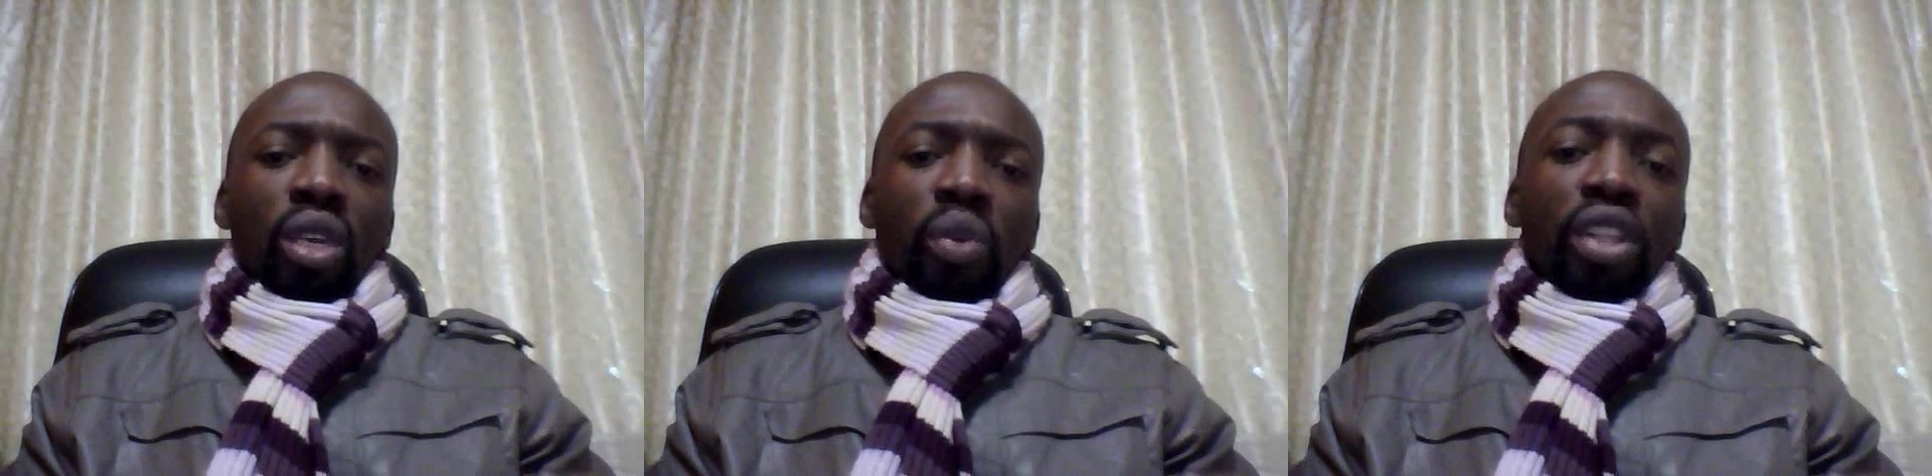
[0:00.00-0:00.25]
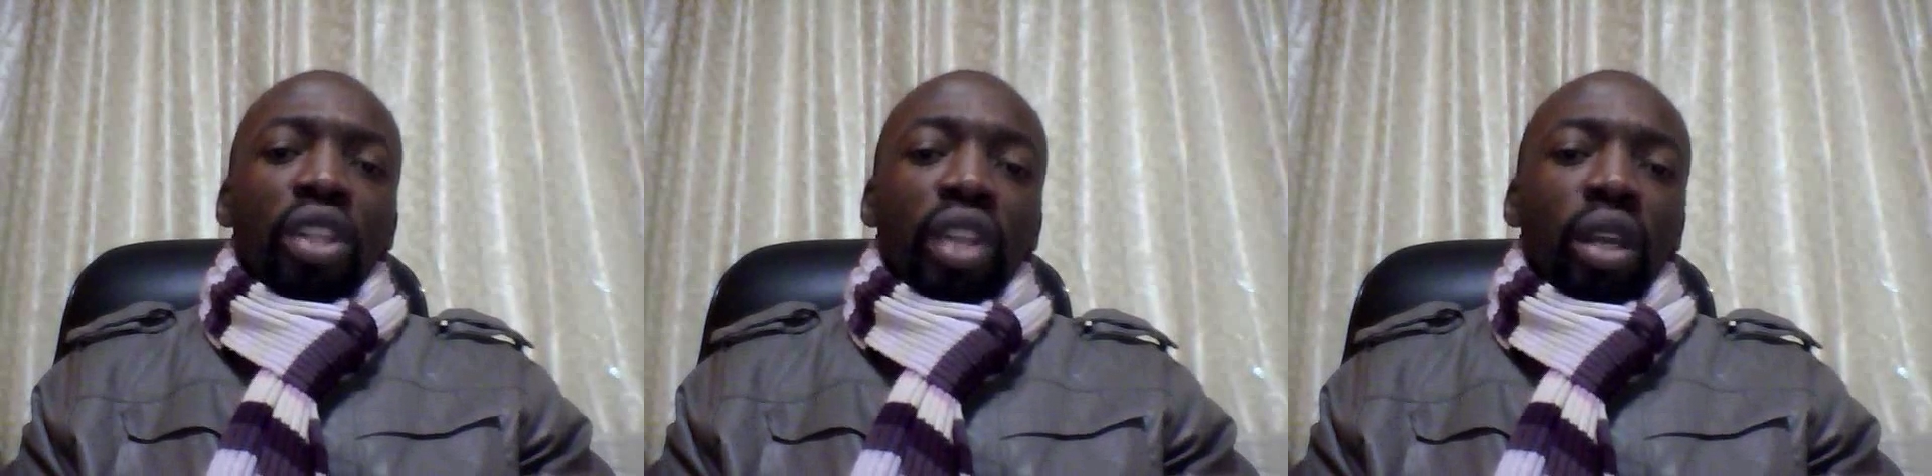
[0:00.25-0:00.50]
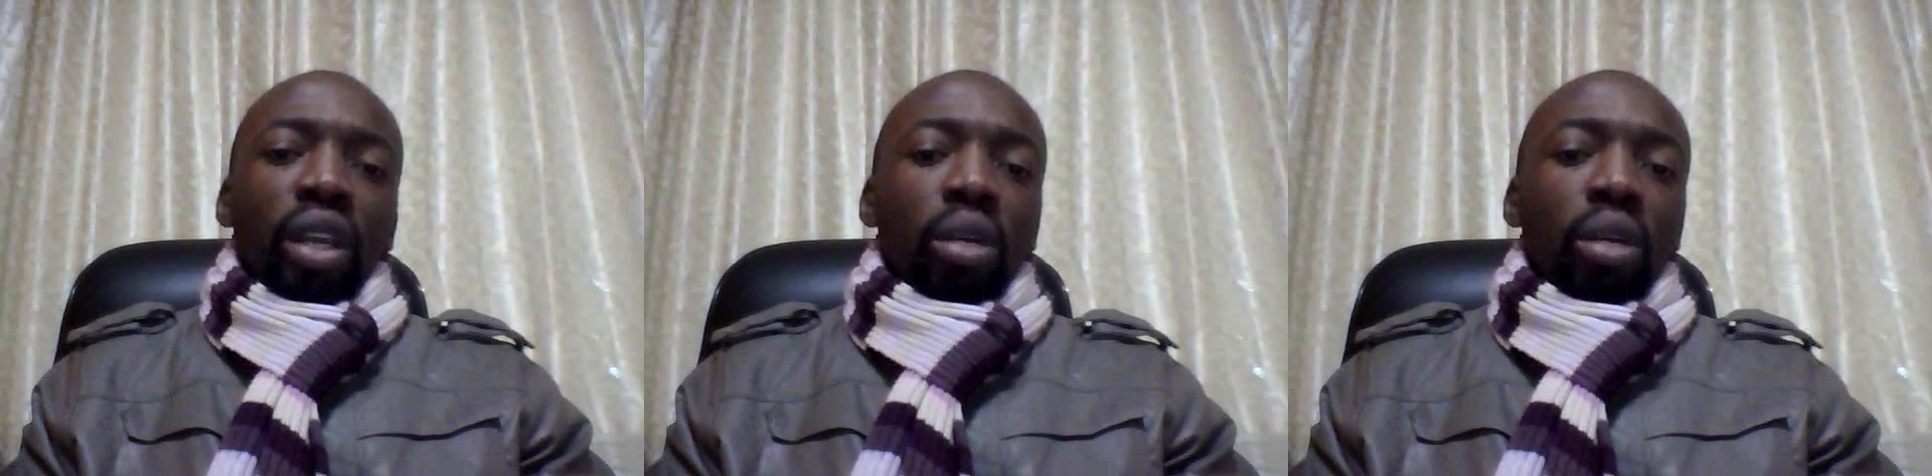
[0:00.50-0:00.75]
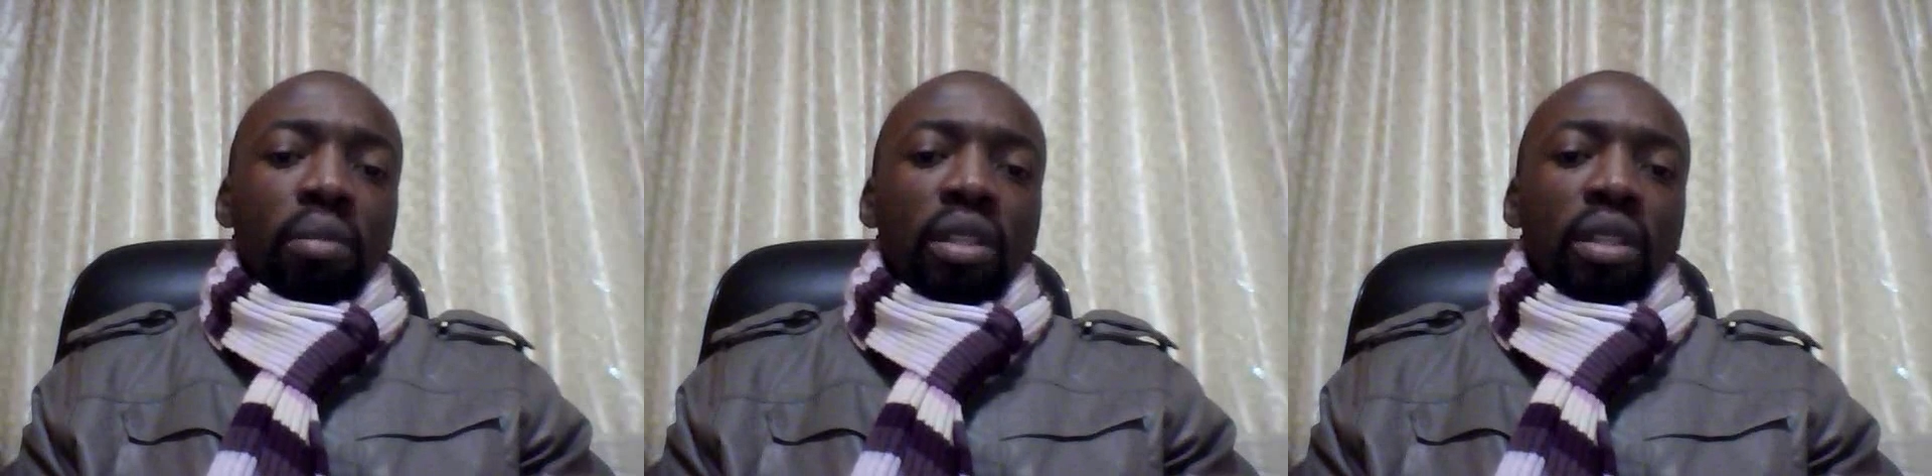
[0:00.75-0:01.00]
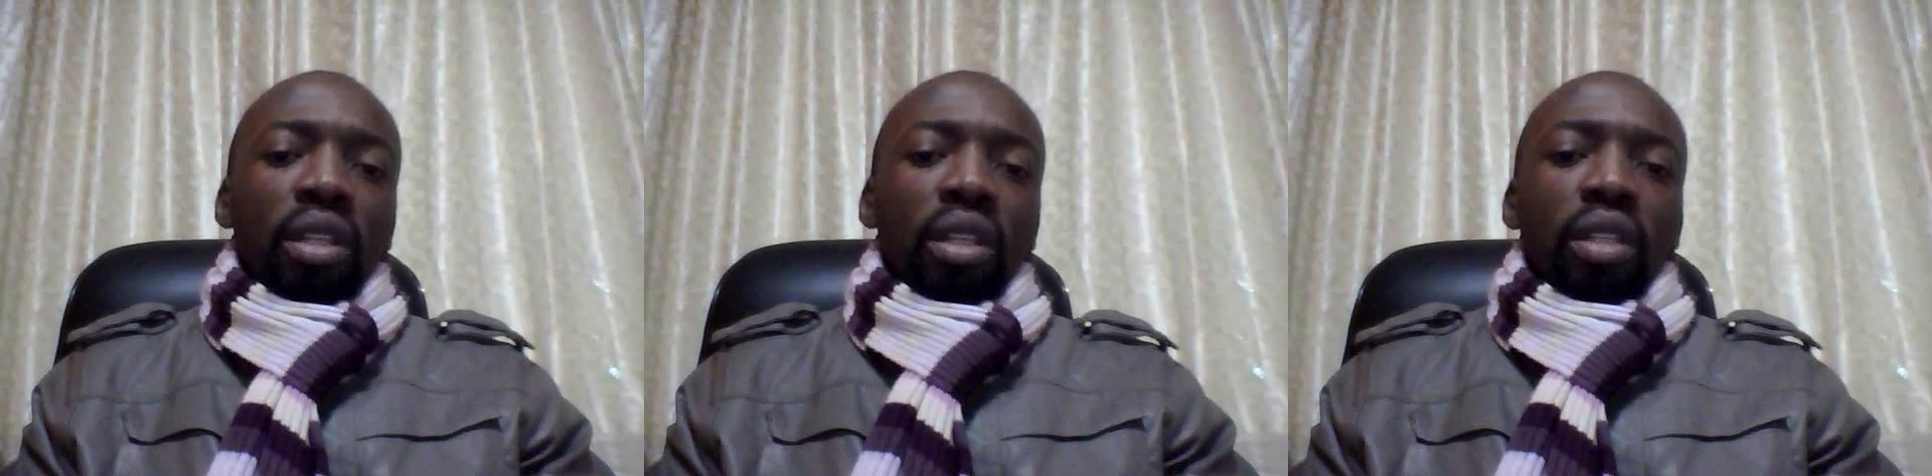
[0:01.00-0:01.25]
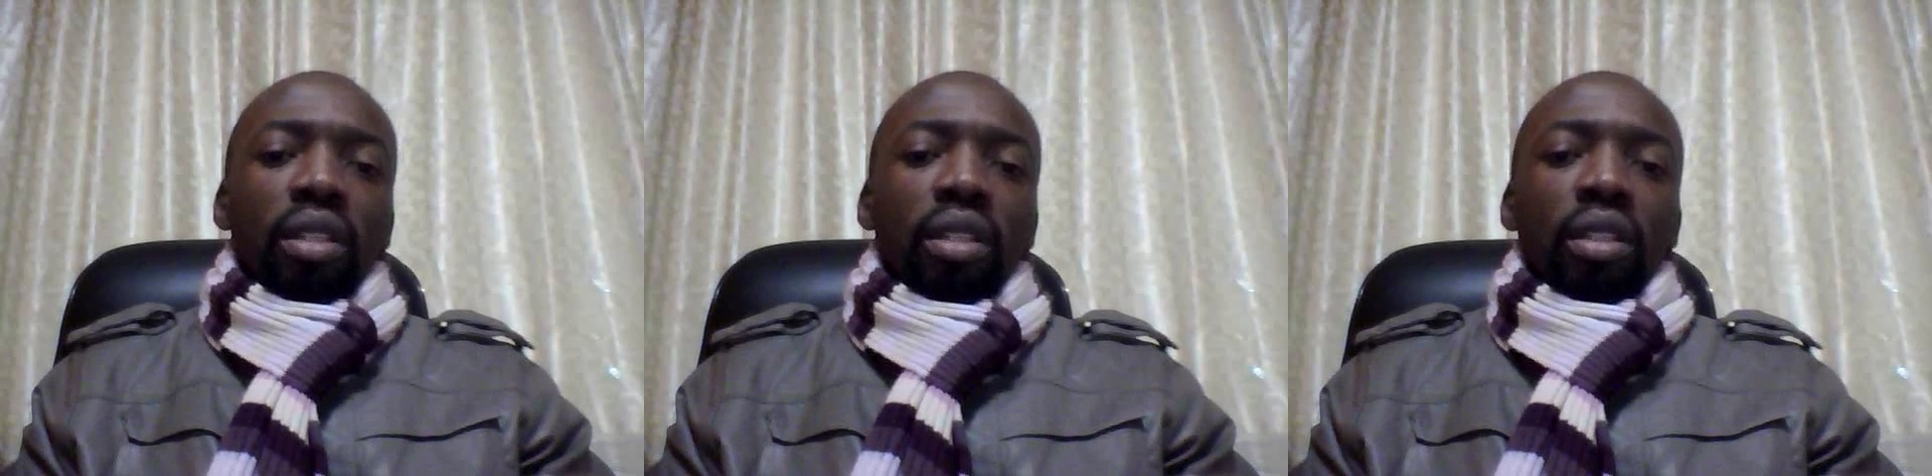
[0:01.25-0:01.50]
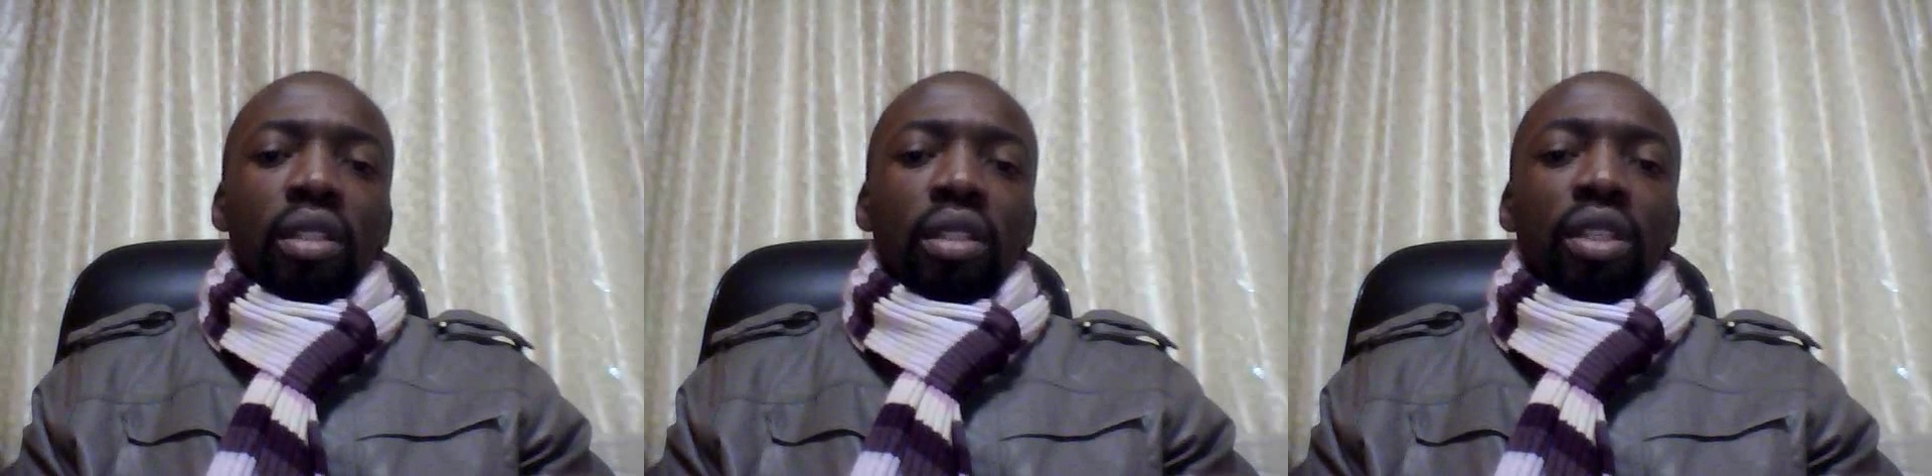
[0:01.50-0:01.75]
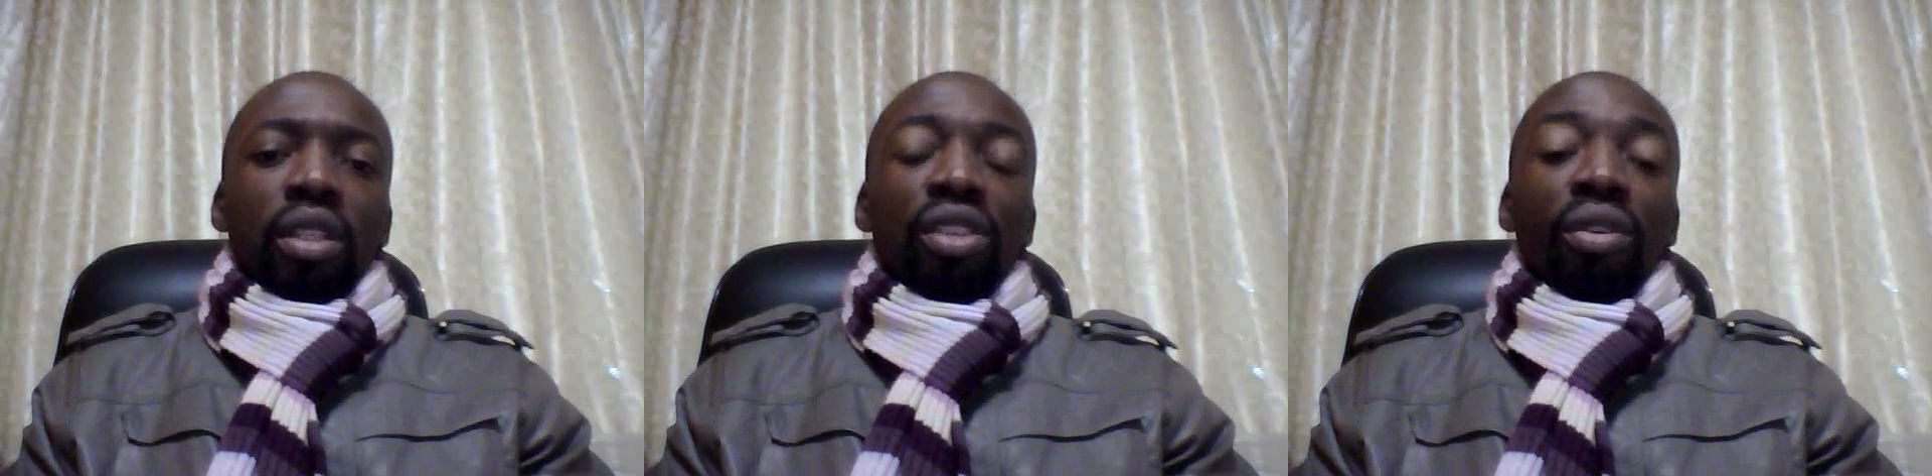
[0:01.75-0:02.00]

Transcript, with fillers: Cameroon is uh,